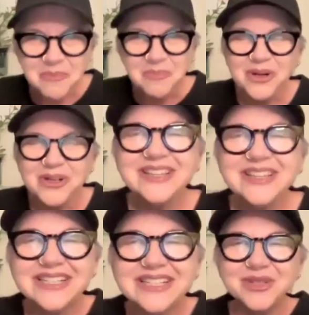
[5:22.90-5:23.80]
Barney
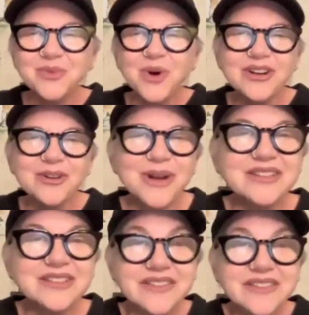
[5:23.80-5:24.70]
liked to walk
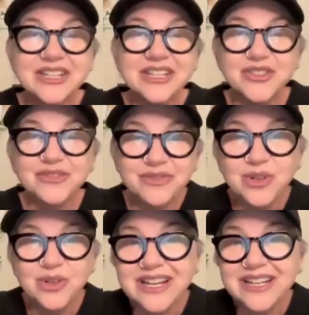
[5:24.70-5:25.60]
around on the kitchen
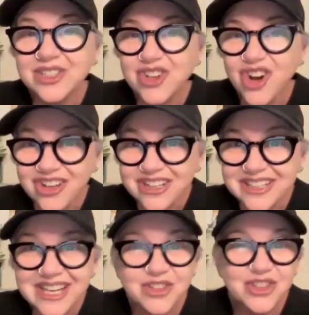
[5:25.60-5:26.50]
floor like a dog,
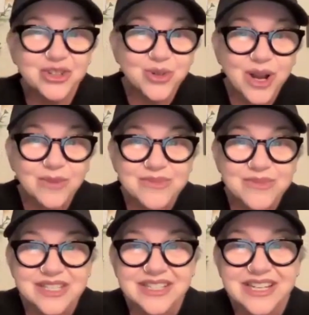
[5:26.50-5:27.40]
catching
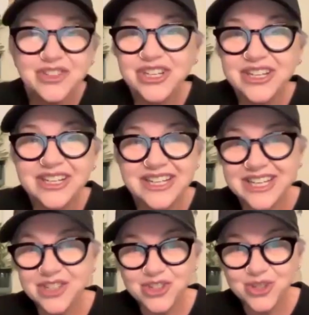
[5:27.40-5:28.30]
crumbs and hitching an
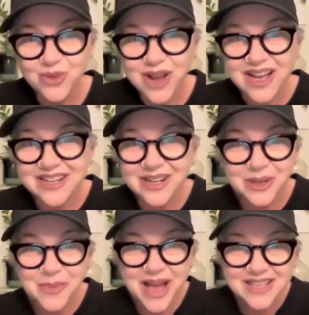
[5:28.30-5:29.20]
occasional ride on
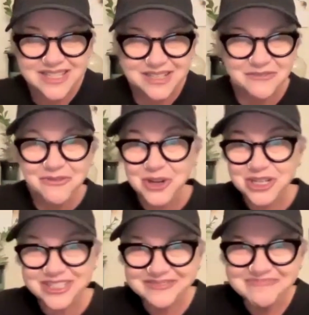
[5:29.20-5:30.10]
a passing foot.
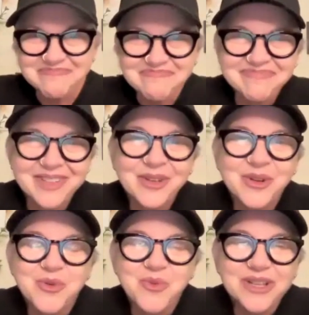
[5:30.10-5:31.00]

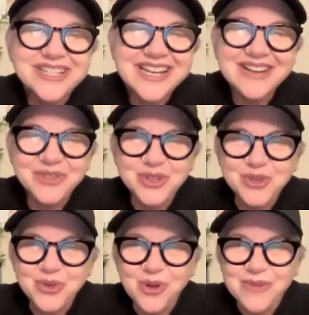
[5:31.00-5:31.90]
One day after
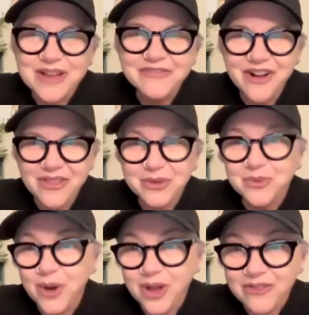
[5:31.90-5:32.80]
school, my father,
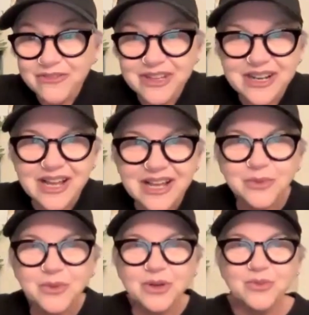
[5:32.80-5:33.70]
Rolf, and I
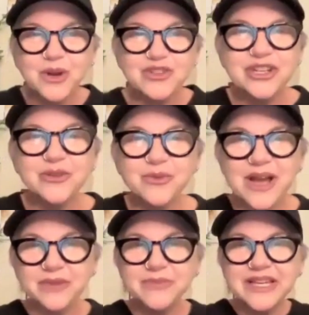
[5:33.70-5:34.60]
were rushing
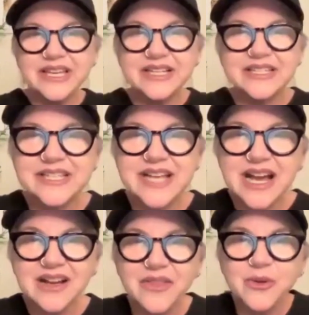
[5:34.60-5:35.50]
around making a
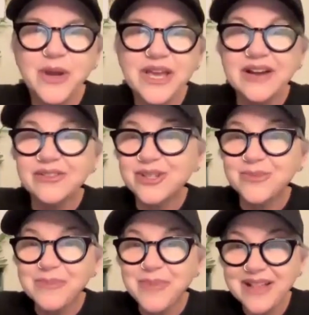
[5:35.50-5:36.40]
snack on the way out to
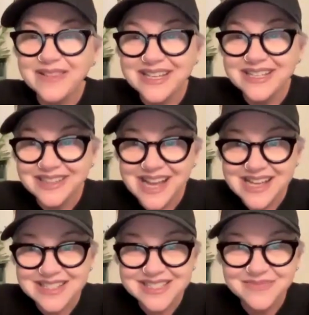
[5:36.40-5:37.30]
my ballet
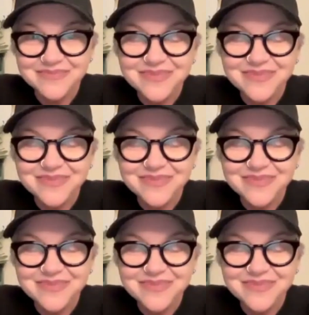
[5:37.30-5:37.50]
class.